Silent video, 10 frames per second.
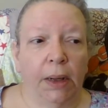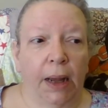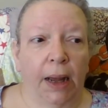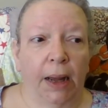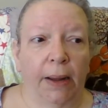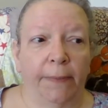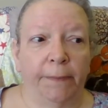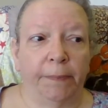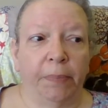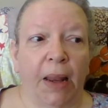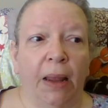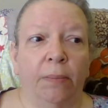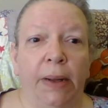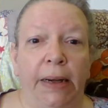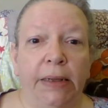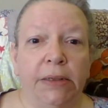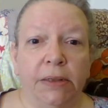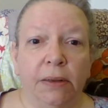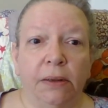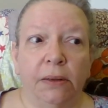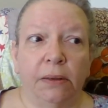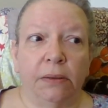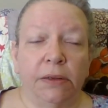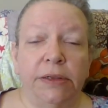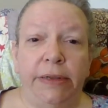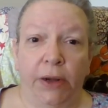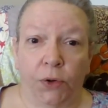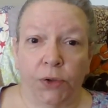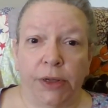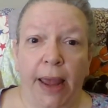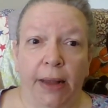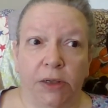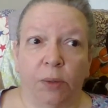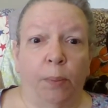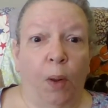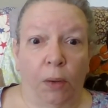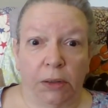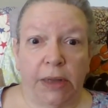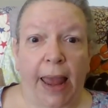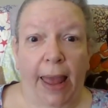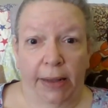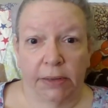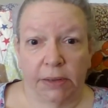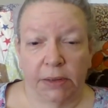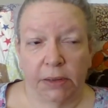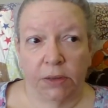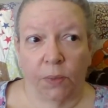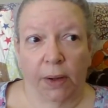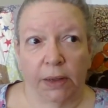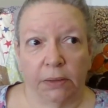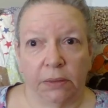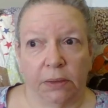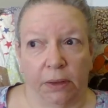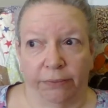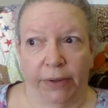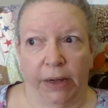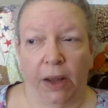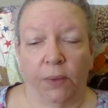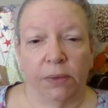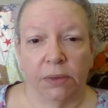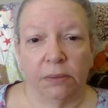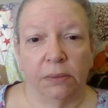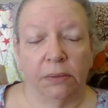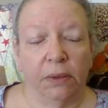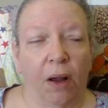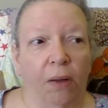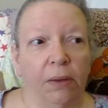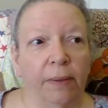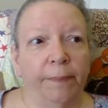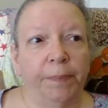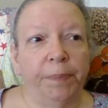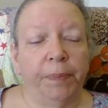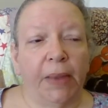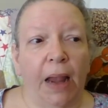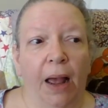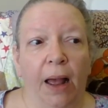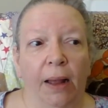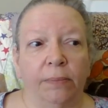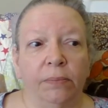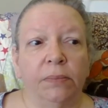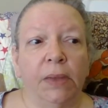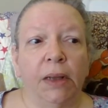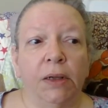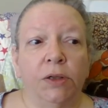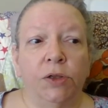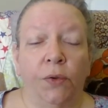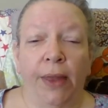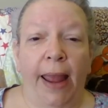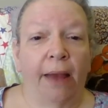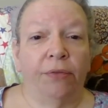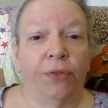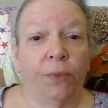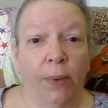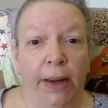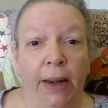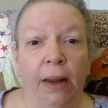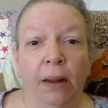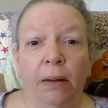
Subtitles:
Um, but it's steers' heads or bulls' heads is what their video is called. Um, so they have three